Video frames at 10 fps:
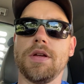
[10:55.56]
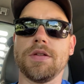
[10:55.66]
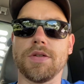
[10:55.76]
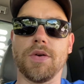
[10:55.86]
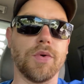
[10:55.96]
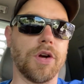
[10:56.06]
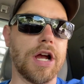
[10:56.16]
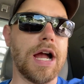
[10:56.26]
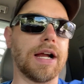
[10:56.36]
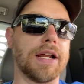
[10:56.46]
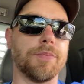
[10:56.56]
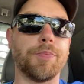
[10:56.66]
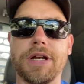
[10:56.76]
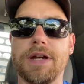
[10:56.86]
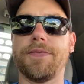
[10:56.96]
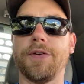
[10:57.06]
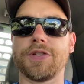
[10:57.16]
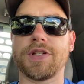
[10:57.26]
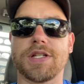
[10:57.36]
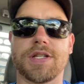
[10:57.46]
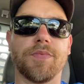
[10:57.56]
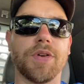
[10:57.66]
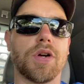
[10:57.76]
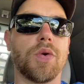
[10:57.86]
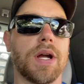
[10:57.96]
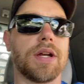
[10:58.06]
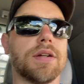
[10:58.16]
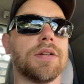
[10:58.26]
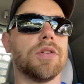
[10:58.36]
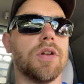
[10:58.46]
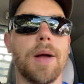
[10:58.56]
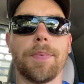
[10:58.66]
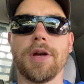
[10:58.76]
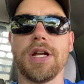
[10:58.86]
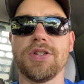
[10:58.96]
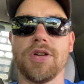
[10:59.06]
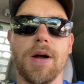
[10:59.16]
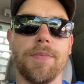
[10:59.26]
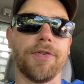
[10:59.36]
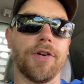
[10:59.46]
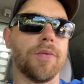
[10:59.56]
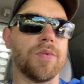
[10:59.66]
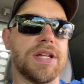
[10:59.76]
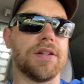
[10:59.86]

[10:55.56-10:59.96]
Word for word: So we're uh, gonna put in a filter system real quick, a little upgrade job for our weekly